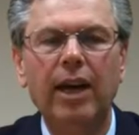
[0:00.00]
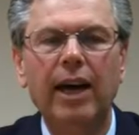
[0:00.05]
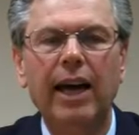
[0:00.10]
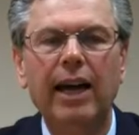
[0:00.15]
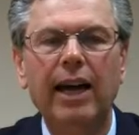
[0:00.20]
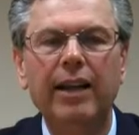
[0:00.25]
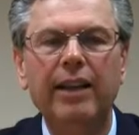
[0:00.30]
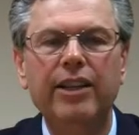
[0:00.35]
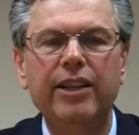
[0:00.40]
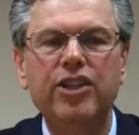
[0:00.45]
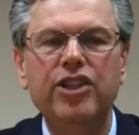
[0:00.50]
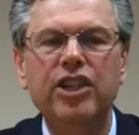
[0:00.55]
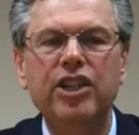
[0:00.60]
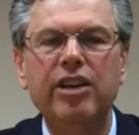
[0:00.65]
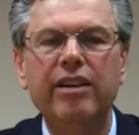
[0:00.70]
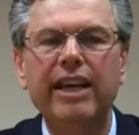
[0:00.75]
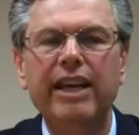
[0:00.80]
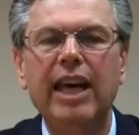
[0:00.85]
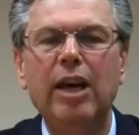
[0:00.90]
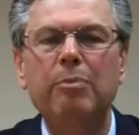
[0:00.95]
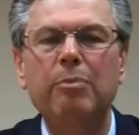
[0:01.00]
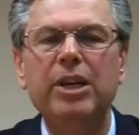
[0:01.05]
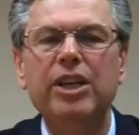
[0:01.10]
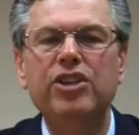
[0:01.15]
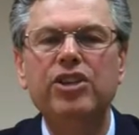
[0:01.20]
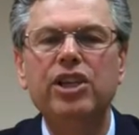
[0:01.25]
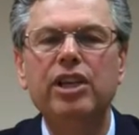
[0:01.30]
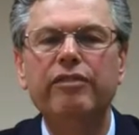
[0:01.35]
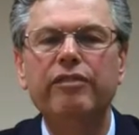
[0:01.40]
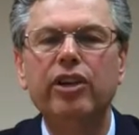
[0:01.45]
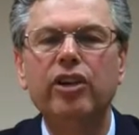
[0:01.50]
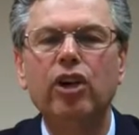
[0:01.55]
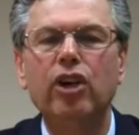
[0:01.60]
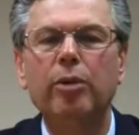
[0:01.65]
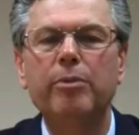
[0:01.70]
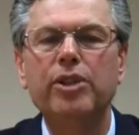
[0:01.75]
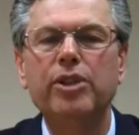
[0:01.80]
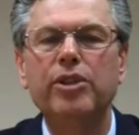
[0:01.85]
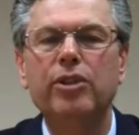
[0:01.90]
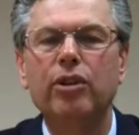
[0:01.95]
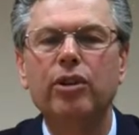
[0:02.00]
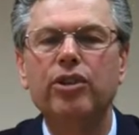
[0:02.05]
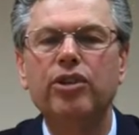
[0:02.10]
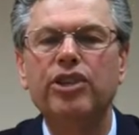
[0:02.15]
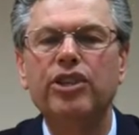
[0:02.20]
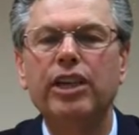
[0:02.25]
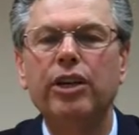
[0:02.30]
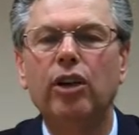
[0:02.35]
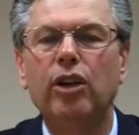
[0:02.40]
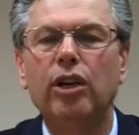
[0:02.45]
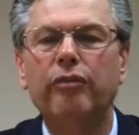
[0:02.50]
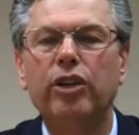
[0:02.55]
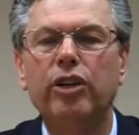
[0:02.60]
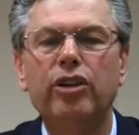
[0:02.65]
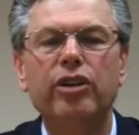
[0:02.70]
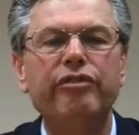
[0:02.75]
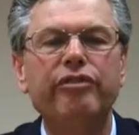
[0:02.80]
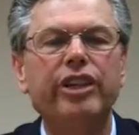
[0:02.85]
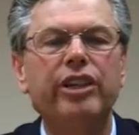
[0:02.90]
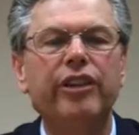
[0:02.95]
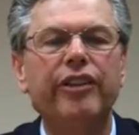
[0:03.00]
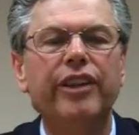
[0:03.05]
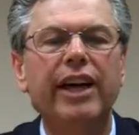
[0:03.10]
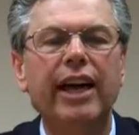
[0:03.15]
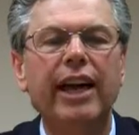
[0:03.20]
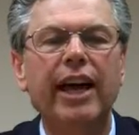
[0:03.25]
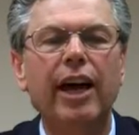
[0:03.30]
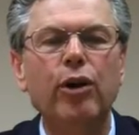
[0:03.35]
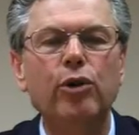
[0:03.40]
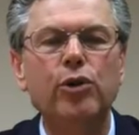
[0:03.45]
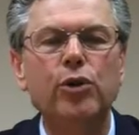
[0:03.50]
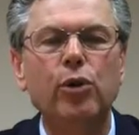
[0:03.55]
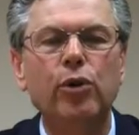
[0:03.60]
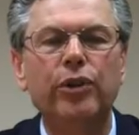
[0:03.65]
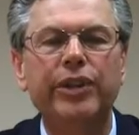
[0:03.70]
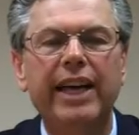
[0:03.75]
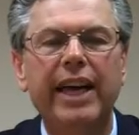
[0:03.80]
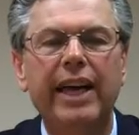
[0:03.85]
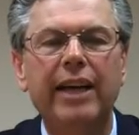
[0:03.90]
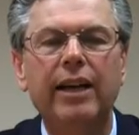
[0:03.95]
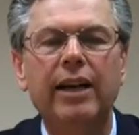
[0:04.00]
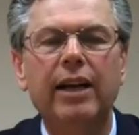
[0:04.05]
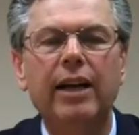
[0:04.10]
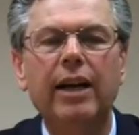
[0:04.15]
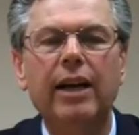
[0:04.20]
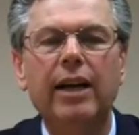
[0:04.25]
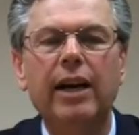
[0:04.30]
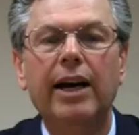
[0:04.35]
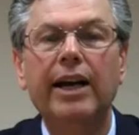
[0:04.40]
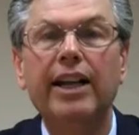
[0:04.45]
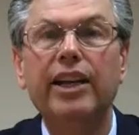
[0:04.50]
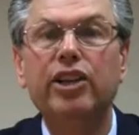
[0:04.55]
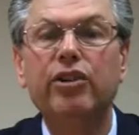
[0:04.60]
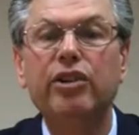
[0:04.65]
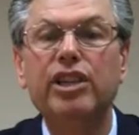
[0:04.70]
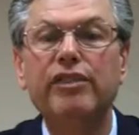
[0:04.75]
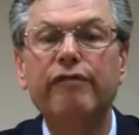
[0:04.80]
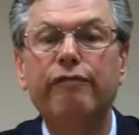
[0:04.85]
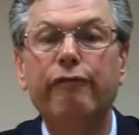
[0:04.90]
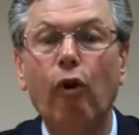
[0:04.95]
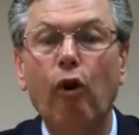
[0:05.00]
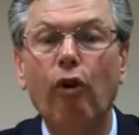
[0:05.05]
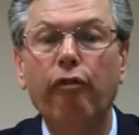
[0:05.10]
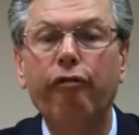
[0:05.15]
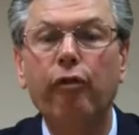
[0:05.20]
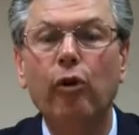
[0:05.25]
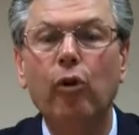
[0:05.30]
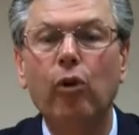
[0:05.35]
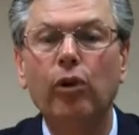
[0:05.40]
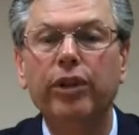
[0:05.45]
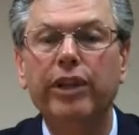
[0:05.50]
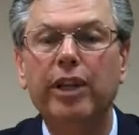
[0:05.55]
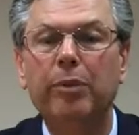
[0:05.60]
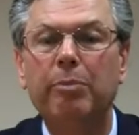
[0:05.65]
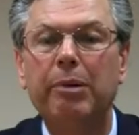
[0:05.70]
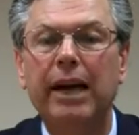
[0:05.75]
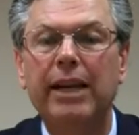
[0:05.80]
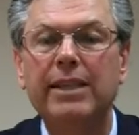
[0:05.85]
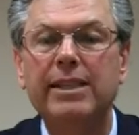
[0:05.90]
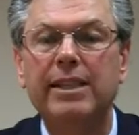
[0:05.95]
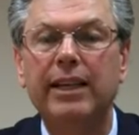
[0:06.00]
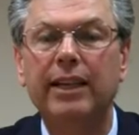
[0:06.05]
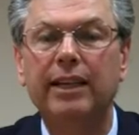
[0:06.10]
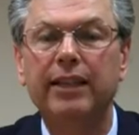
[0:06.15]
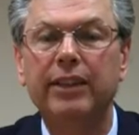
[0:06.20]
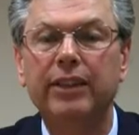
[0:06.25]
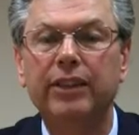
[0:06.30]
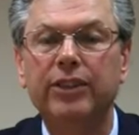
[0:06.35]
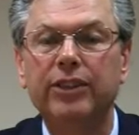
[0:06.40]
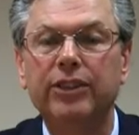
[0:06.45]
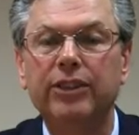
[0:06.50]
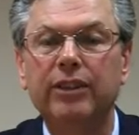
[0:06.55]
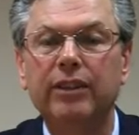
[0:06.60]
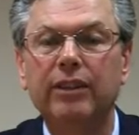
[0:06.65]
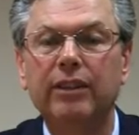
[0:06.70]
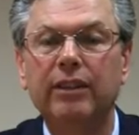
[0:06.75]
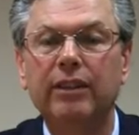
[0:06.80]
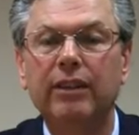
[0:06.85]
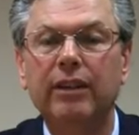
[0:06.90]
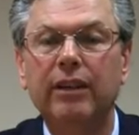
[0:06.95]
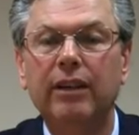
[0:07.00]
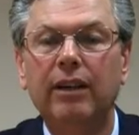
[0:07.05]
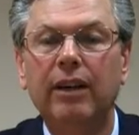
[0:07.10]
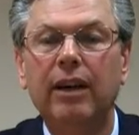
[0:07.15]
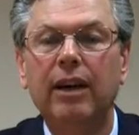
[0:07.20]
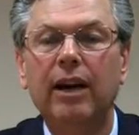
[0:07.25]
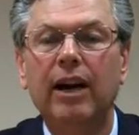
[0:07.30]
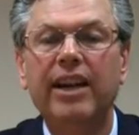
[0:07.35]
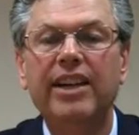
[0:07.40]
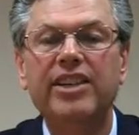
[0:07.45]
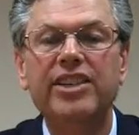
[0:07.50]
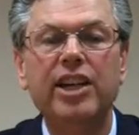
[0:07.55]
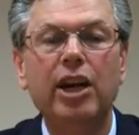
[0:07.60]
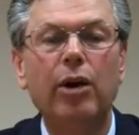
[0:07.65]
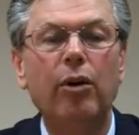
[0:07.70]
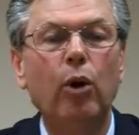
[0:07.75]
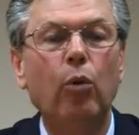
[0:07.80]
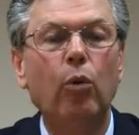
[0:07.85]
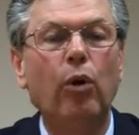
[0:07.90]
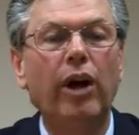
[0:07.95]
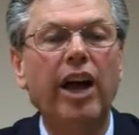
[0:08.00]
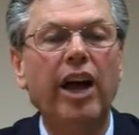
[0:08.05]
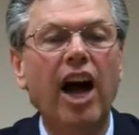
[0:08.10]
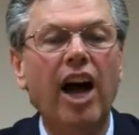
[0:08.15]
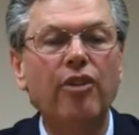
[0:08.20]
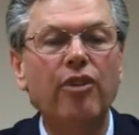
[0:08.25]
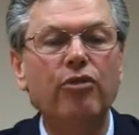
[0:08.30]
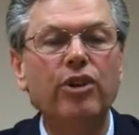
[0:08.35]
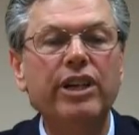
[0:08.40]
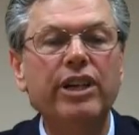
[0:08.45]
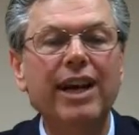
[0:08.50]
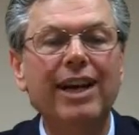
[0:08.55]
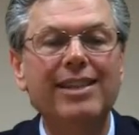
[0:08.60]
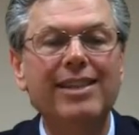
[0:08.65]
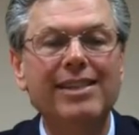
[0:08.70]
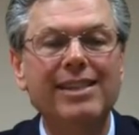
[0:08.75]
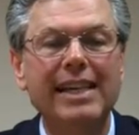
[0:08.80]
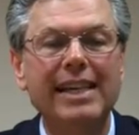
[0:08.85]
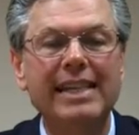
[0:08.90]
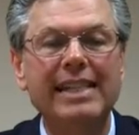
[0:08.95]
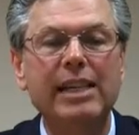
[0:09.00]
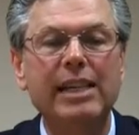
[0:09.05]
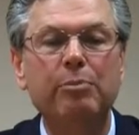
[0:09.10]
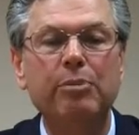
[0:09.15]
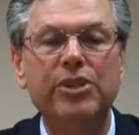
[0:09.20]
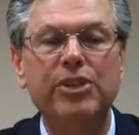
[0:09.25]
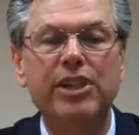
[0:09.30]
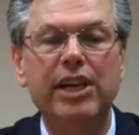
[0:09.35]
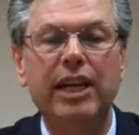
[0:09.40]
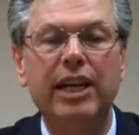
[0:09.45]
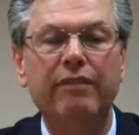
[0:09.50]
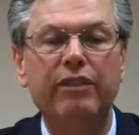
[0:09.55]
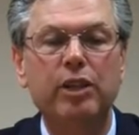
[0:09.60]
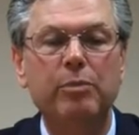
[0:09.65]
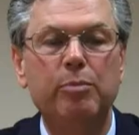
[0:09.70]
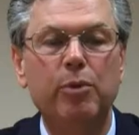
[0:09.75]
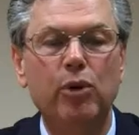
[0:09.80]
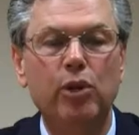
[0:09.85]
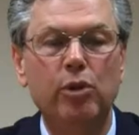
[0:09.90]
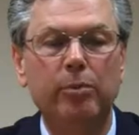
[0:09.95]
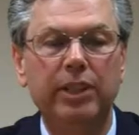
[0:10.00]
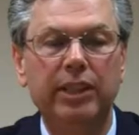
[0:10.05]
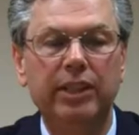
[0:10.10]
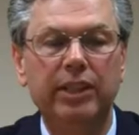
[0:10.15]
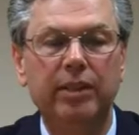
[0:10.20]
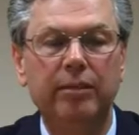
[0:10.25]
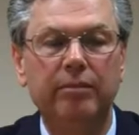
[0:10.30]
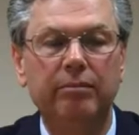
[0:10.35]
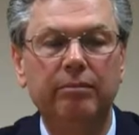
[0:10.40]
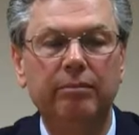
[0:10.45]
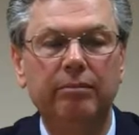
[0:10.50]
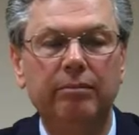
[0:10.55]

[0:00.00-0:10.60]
Earlier this year, AMP's chief economist, Dr. Shane Oliver, revealed that household debt had increased fourfold in the past 10 years and is now at 160% of disposable income.